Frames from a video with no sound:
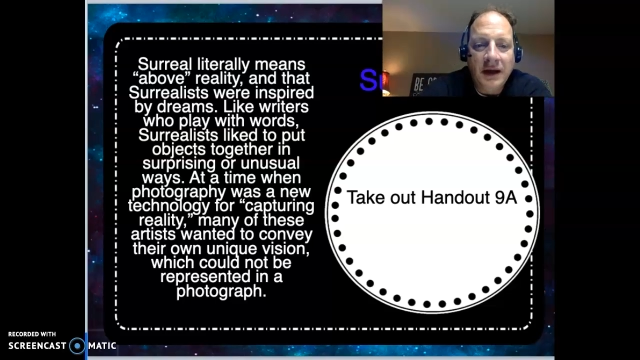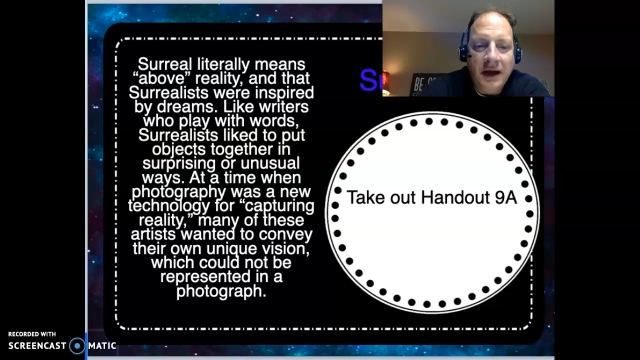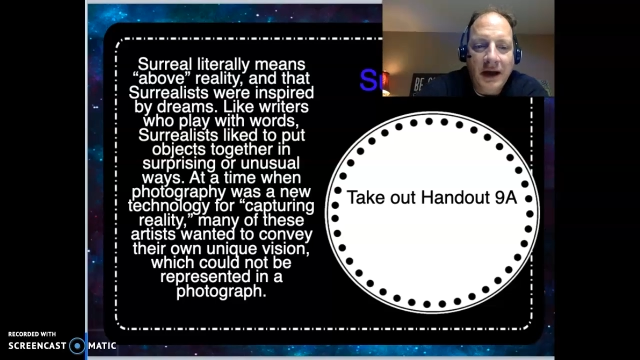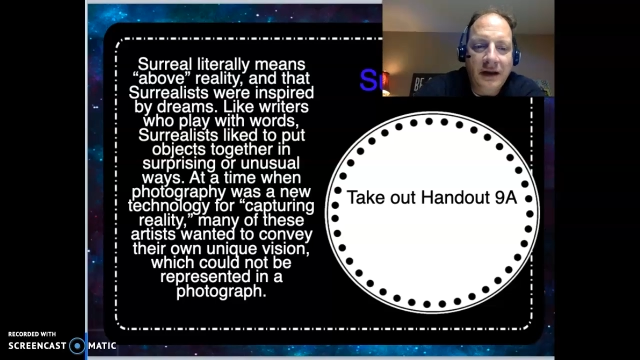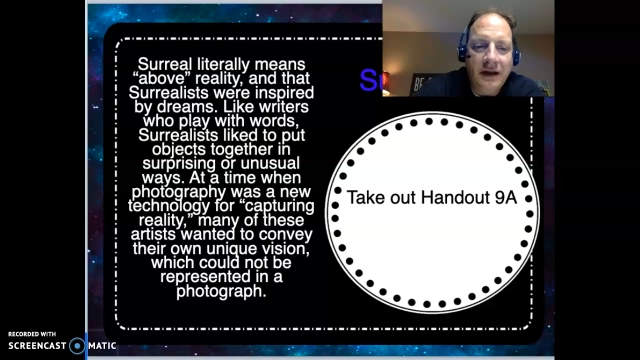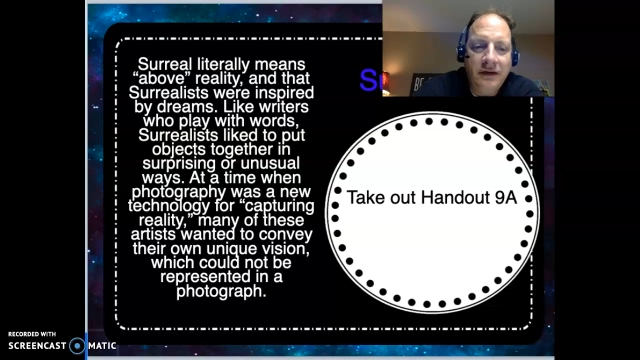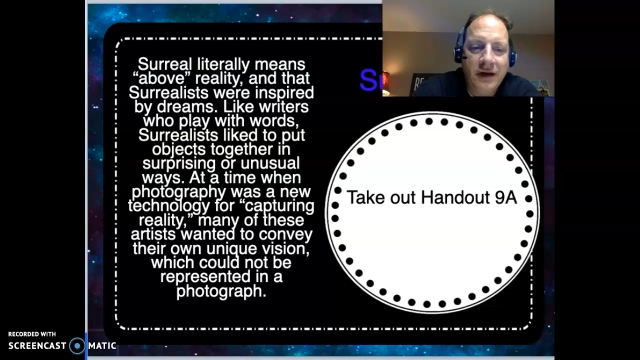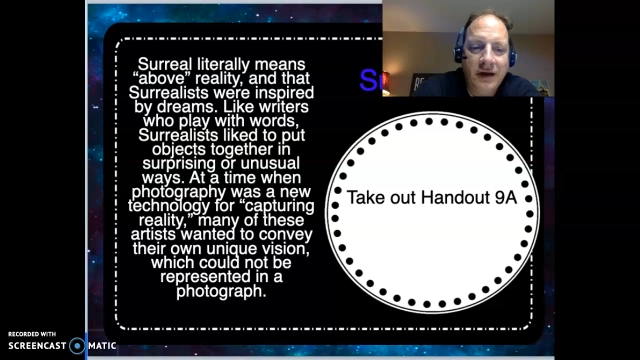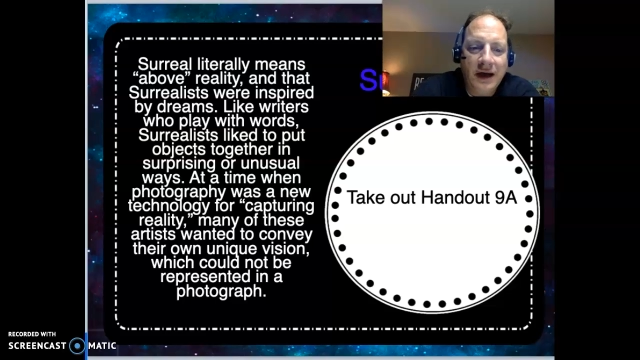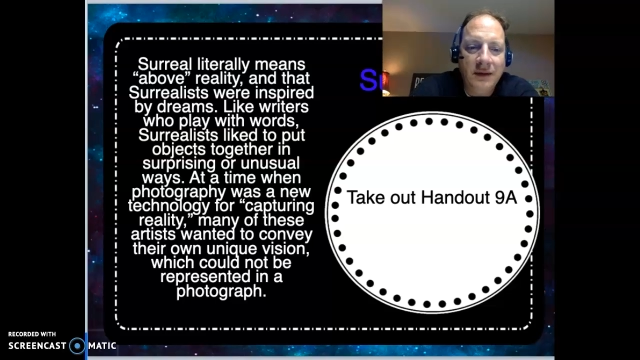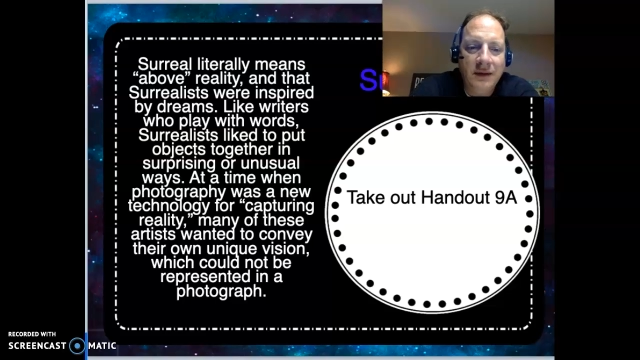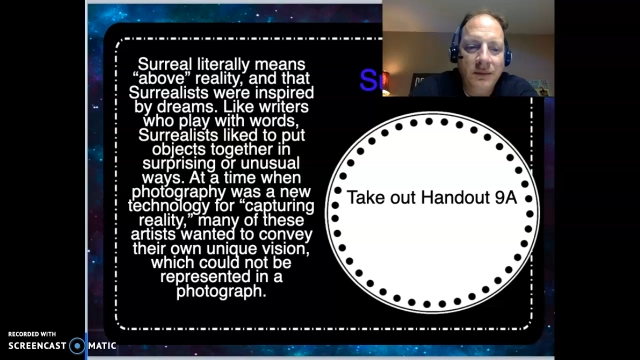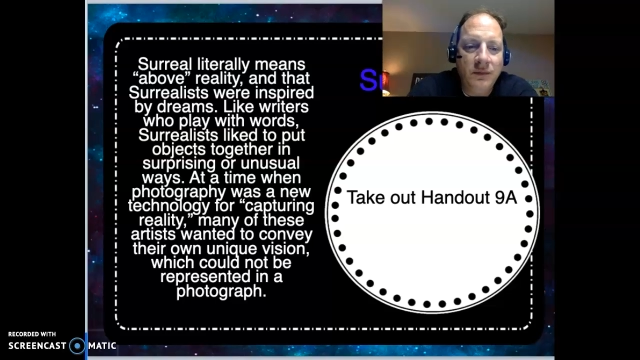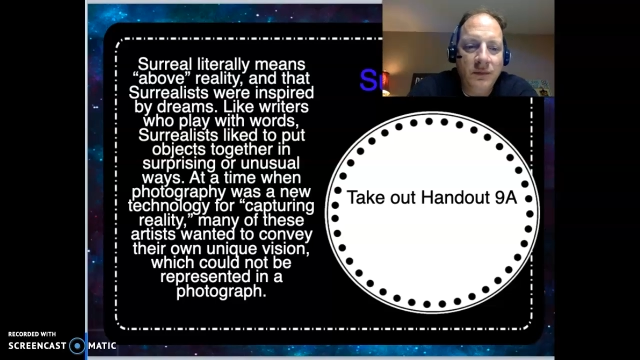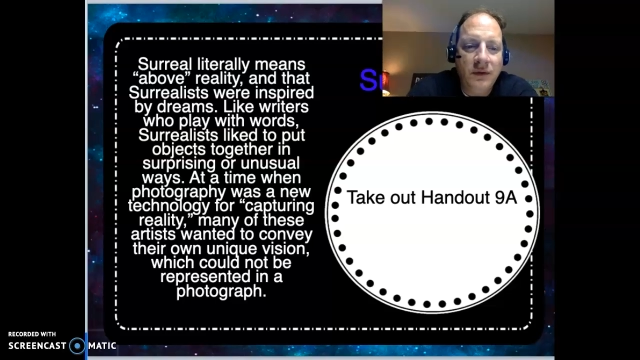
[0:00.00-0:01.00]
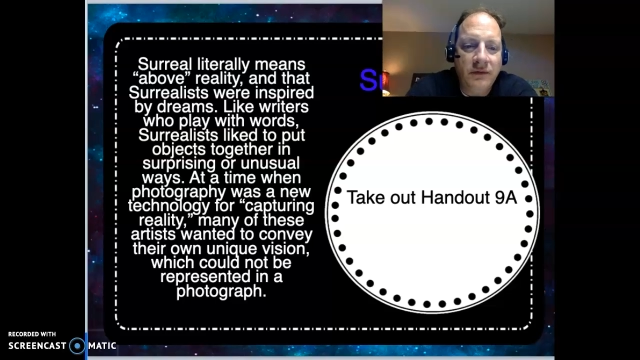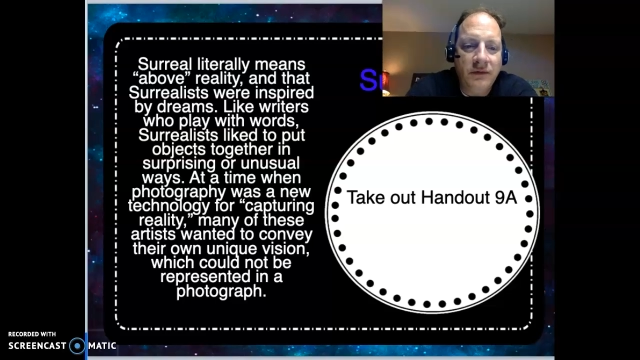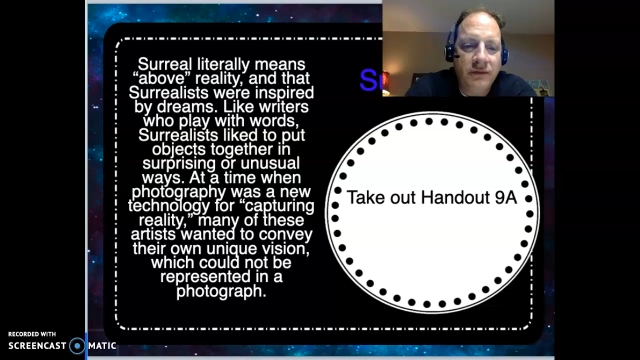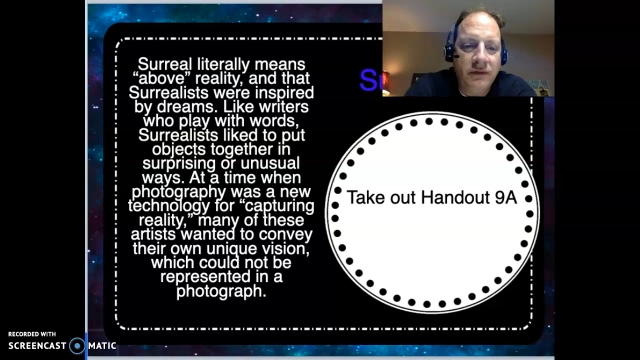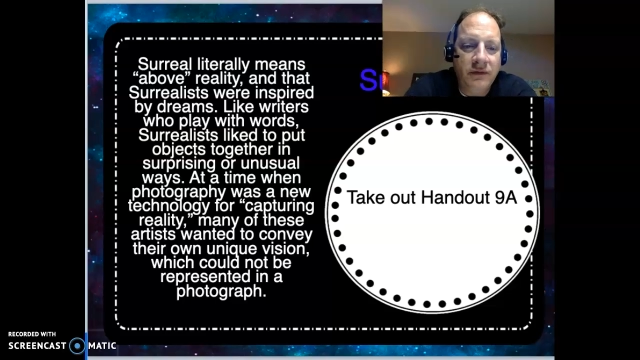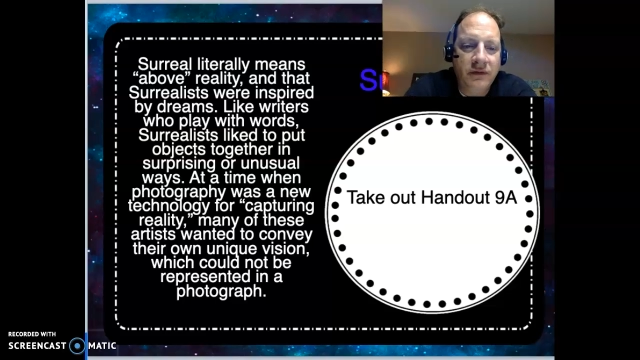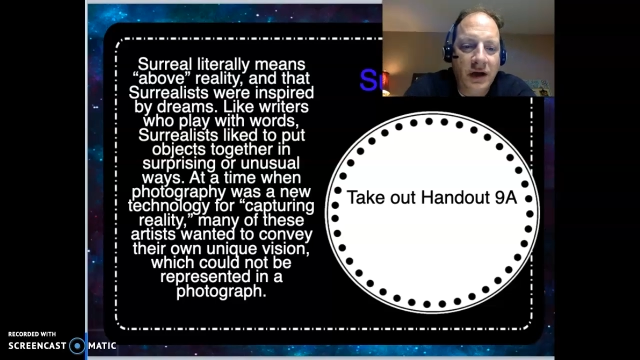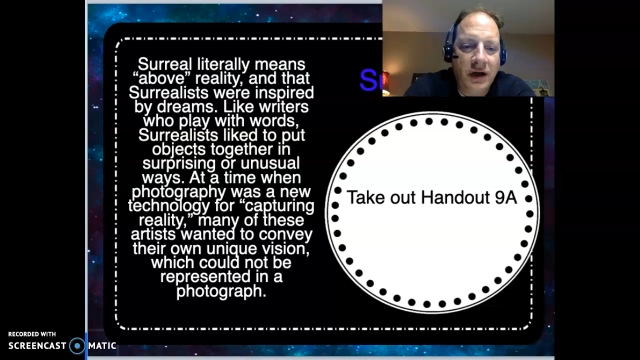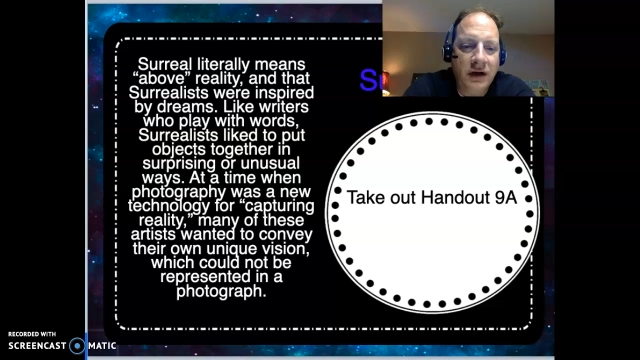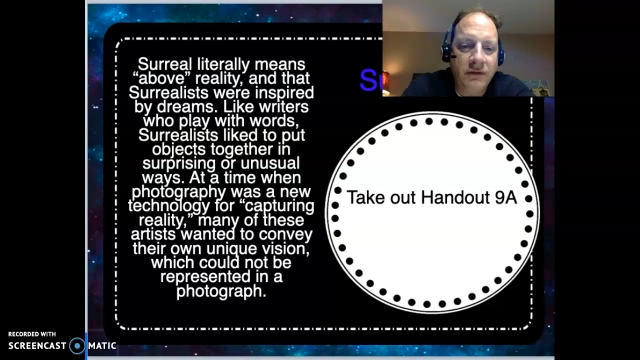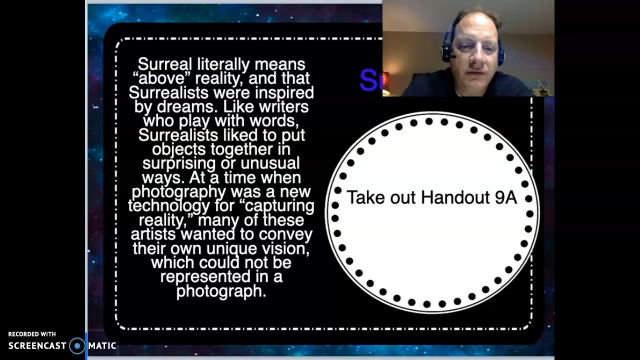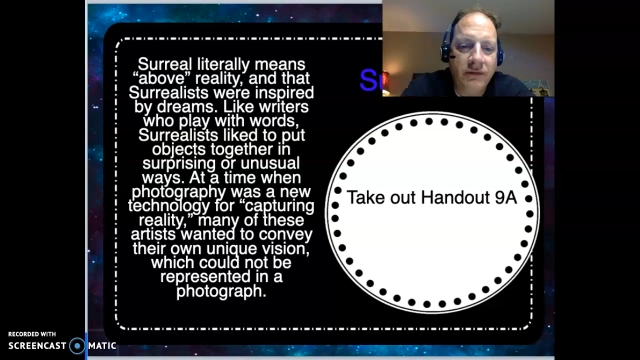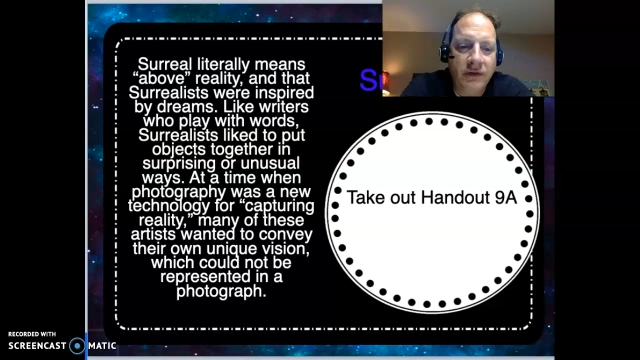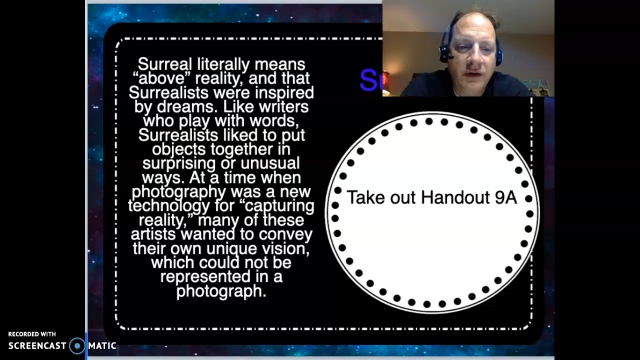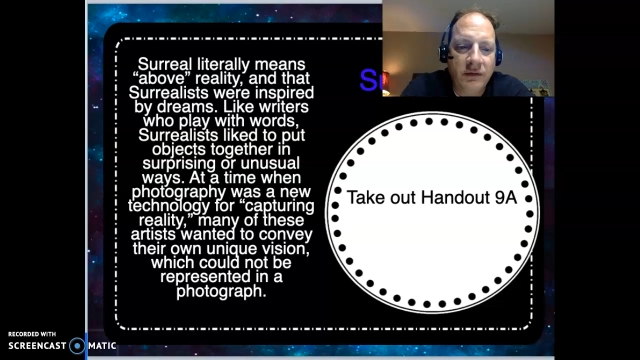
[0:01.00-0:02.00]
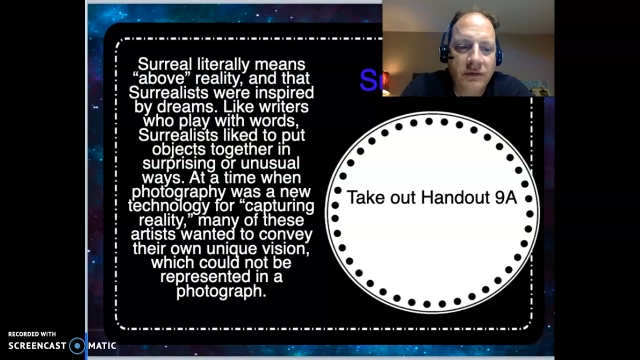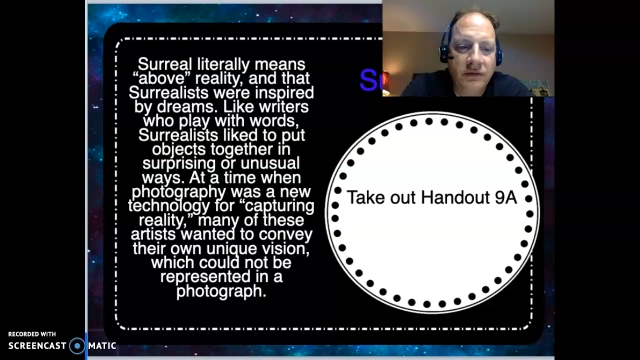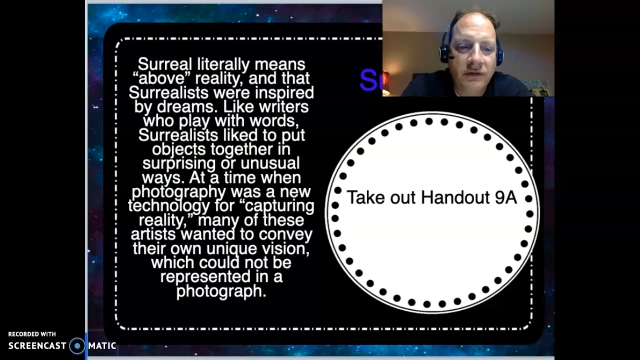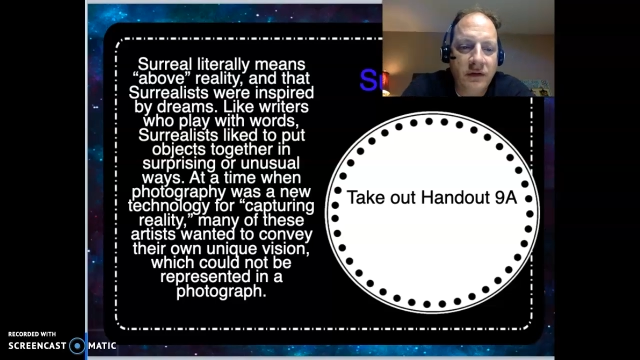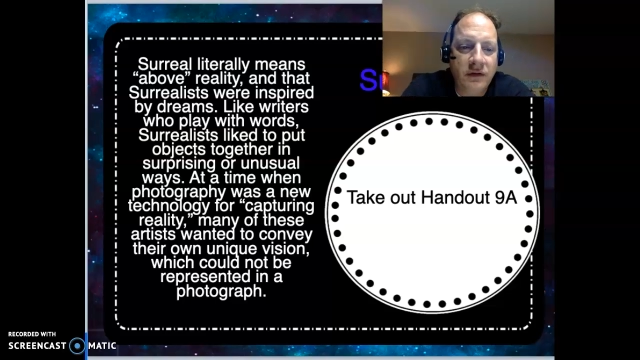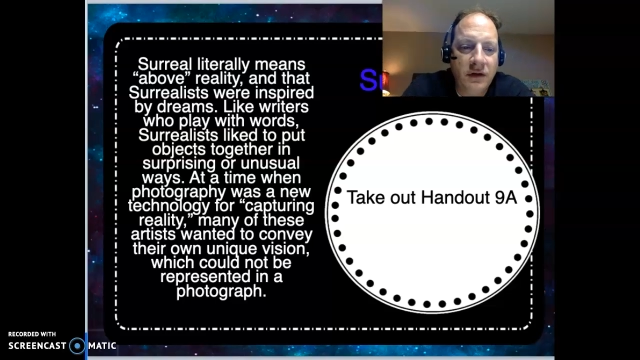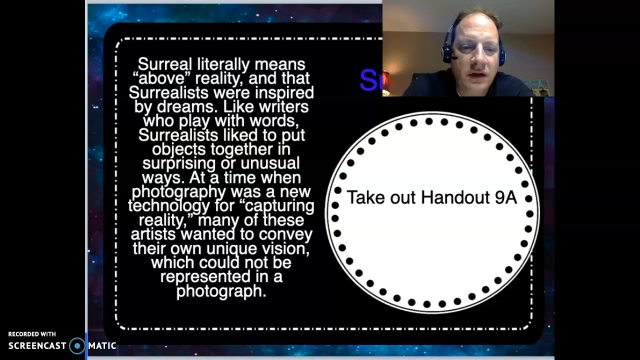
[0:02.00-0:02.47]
At a time when photography was